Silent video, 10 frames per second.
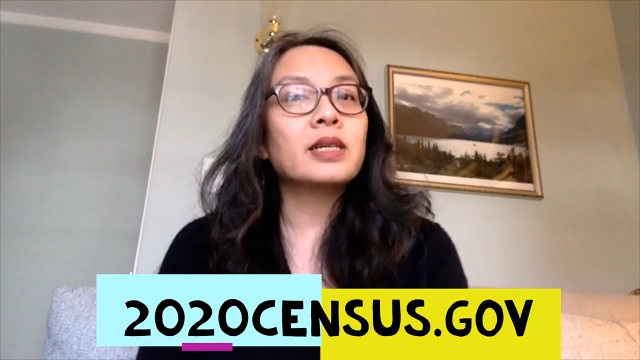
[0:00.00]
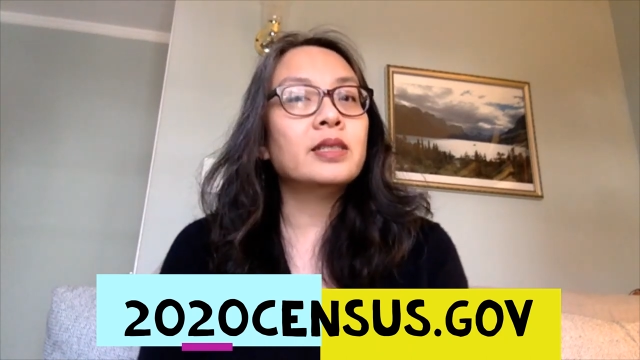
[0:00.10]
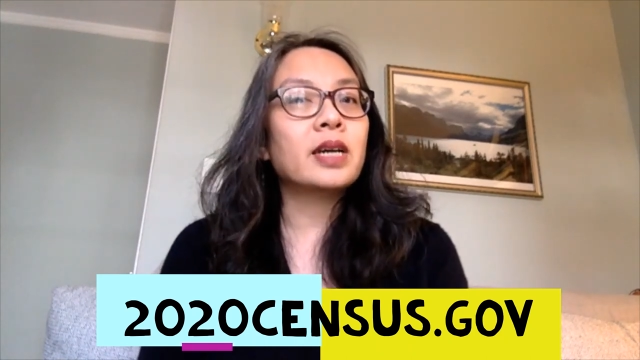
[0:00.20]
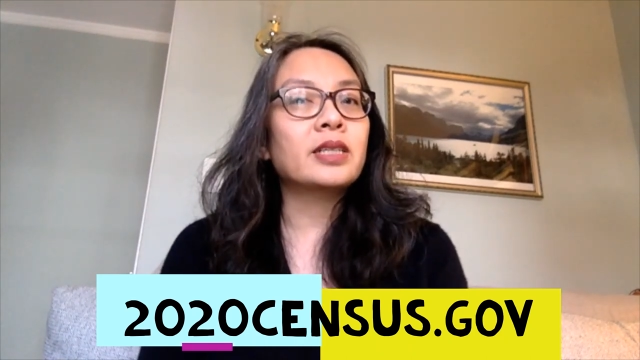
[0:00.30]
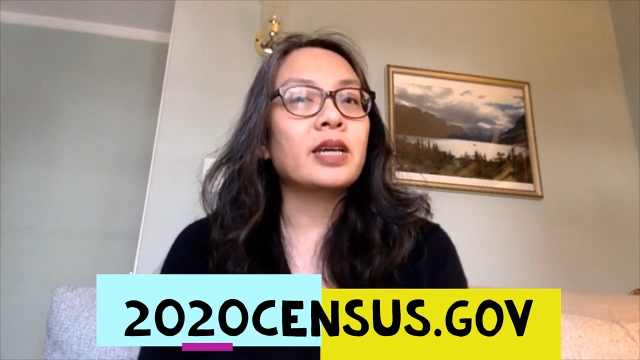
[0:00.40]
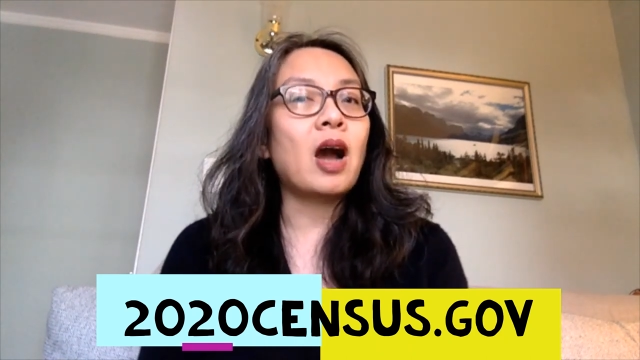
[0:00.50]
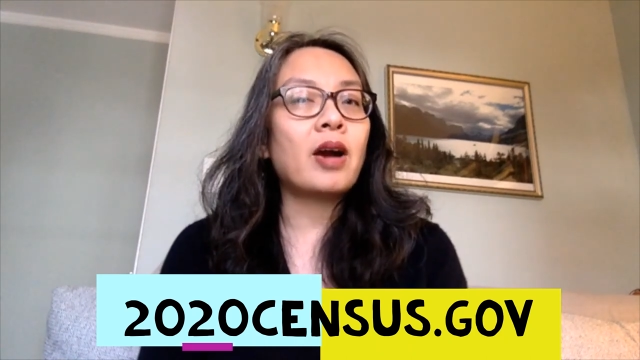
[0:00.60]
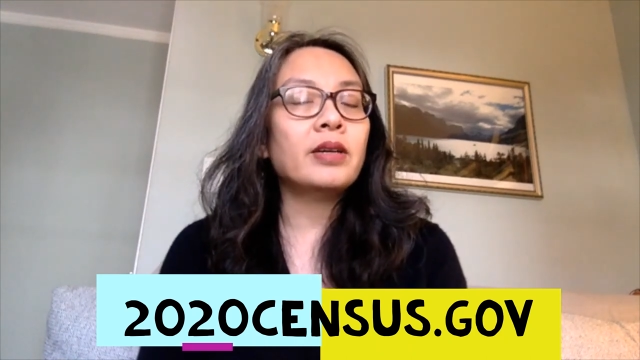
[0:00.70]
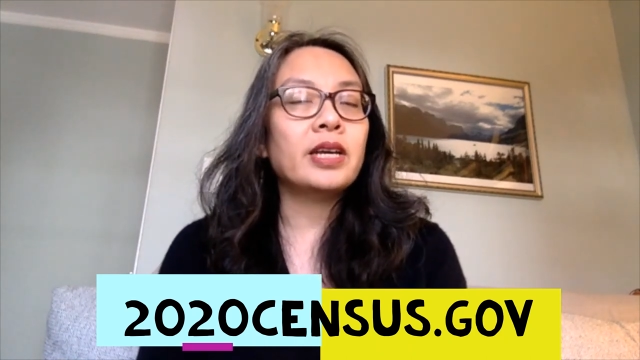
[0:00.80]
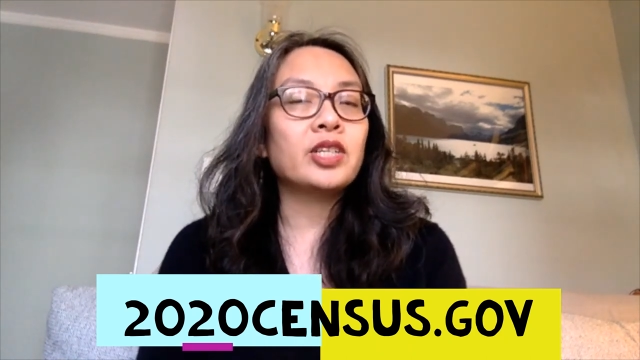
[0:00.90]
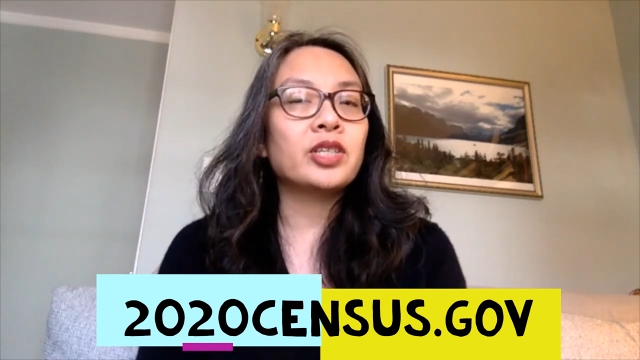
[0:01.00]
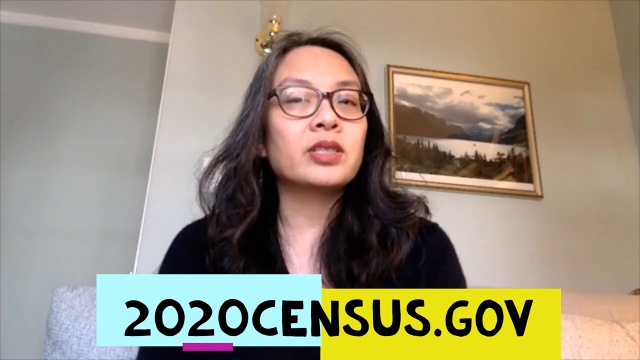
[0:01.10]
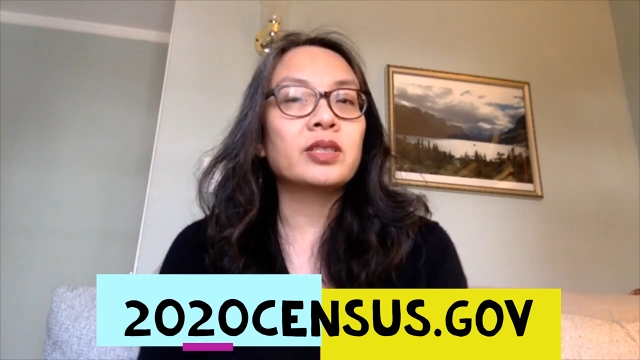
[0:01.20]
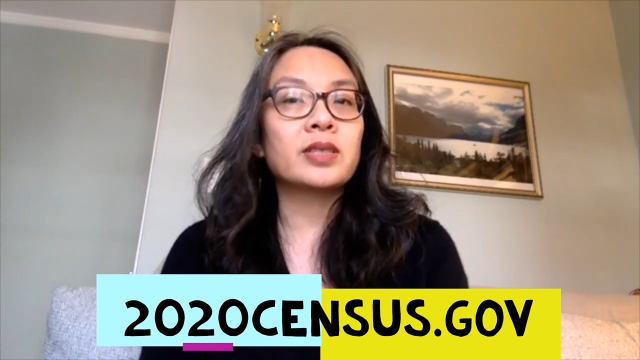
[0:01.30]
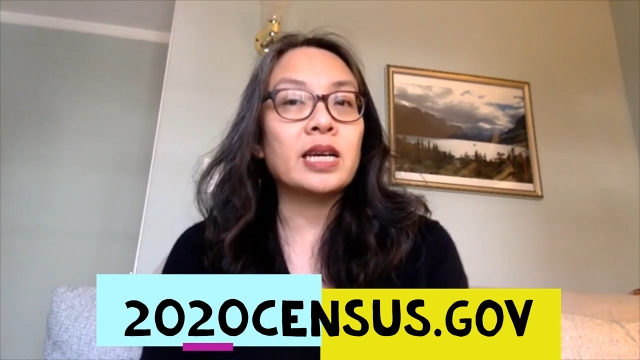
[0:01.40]
conducting our
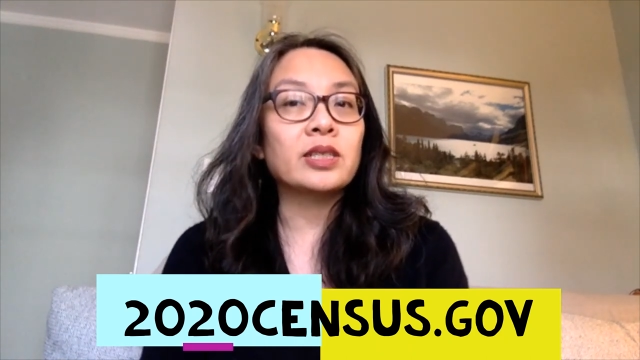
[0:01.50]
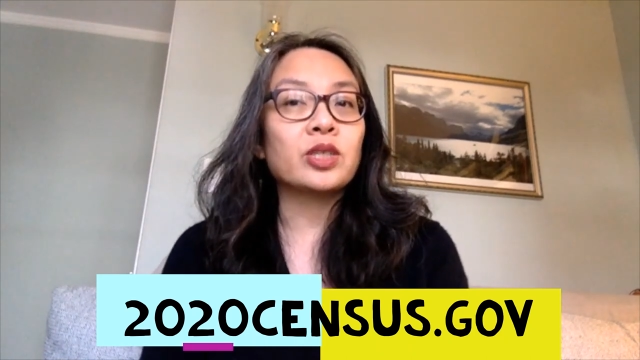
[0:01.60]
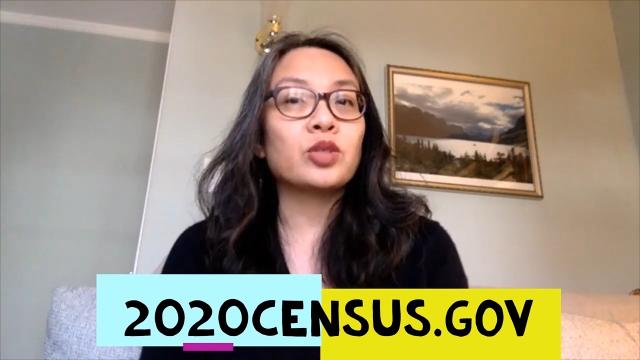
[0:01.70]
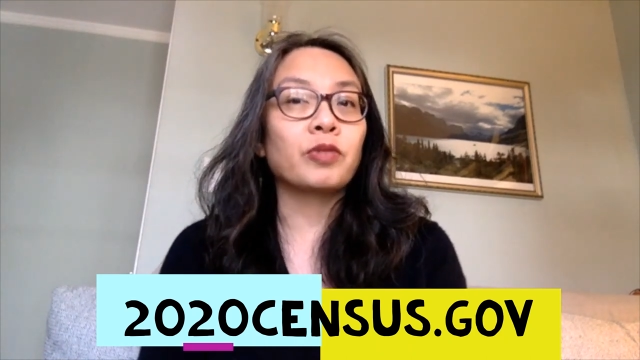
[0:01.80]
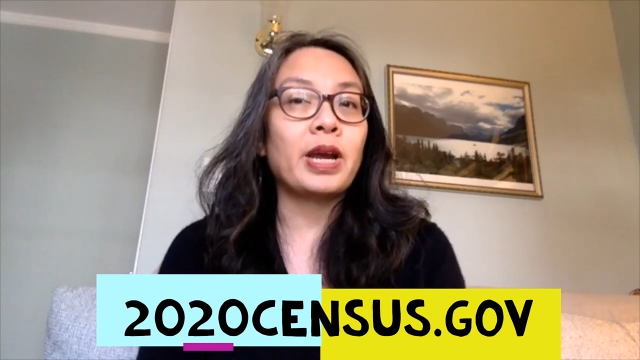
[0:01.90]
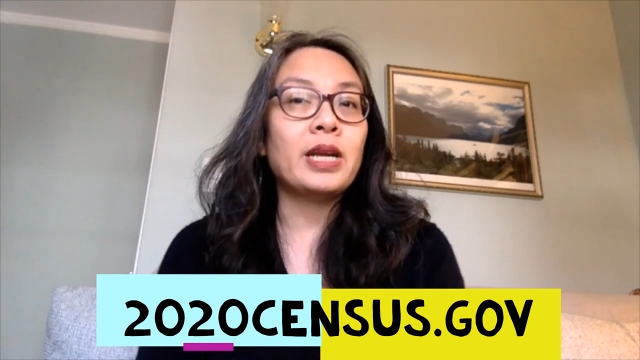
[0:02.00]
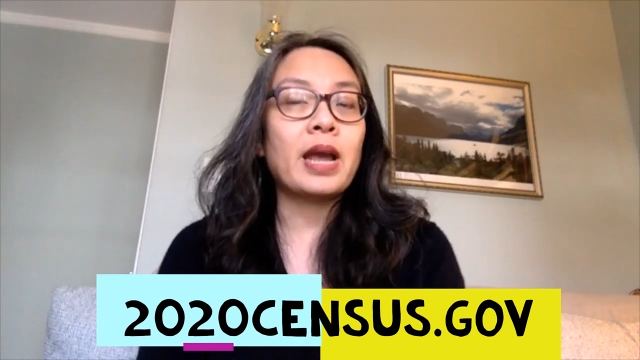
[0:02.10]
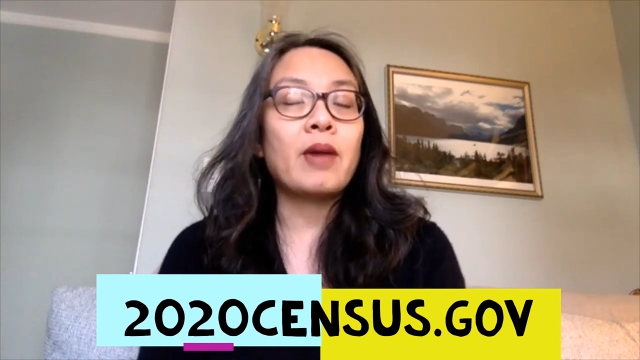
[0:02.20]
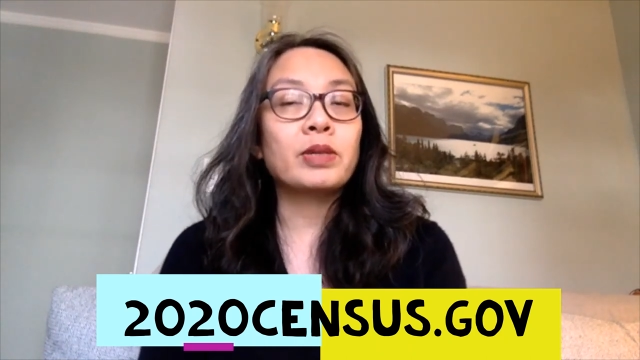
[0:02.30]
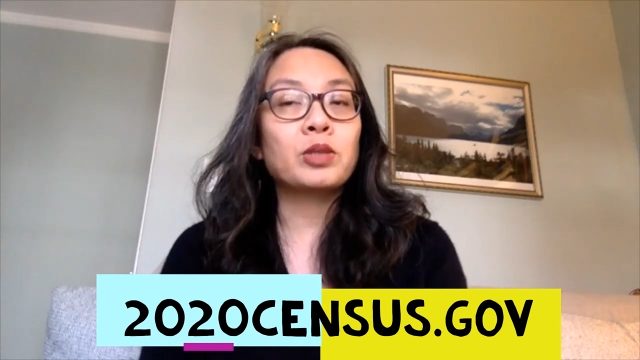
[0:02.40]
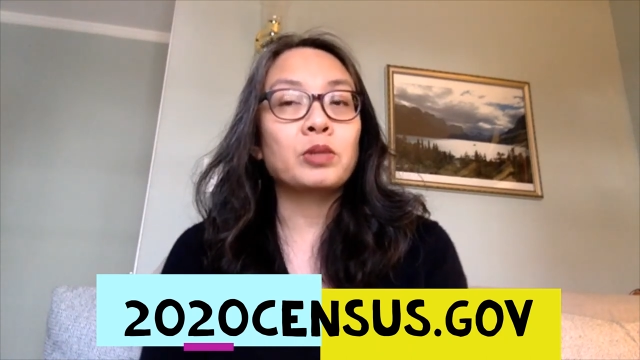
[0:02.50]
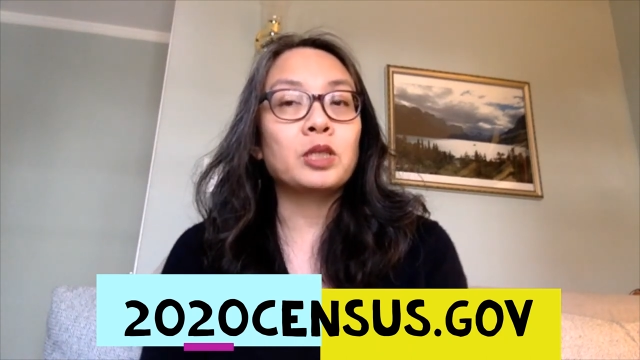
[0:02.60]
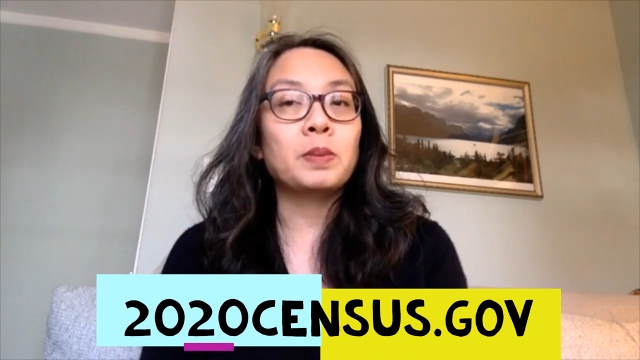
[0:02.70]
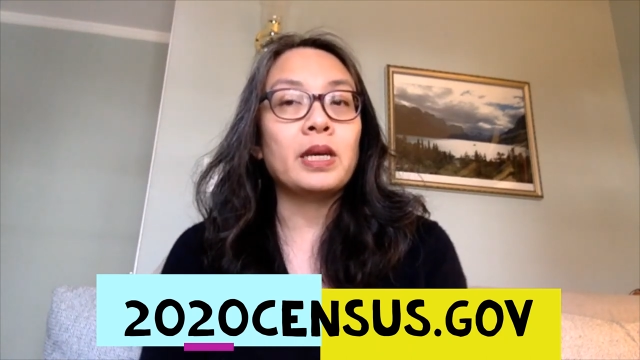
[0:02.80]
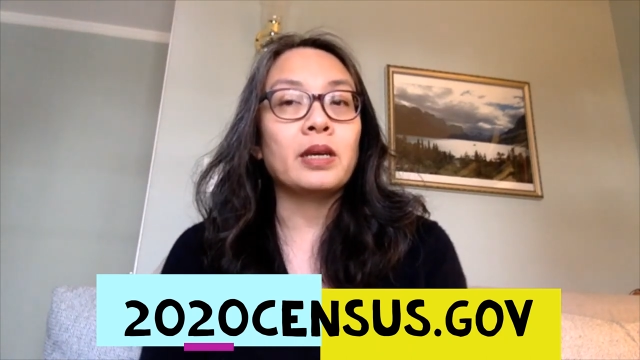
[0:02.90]
nation's census right now as we
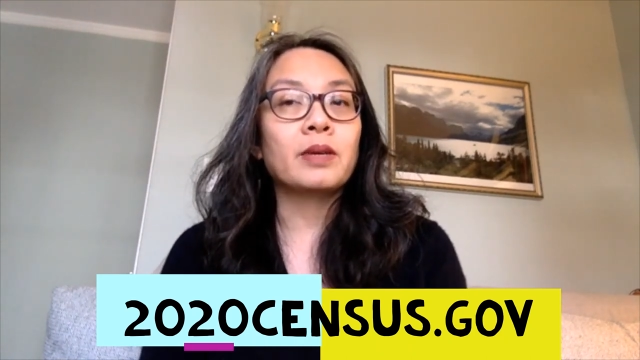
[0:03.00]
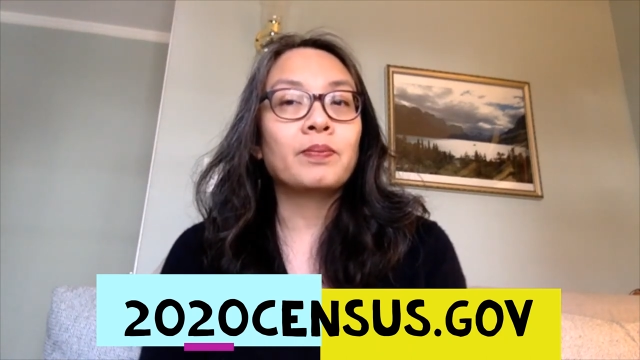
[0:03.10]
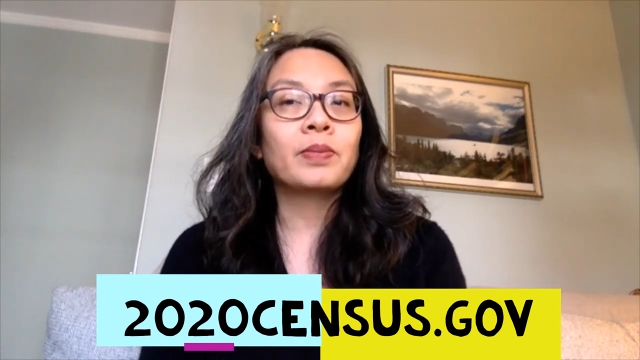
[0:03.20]
speak.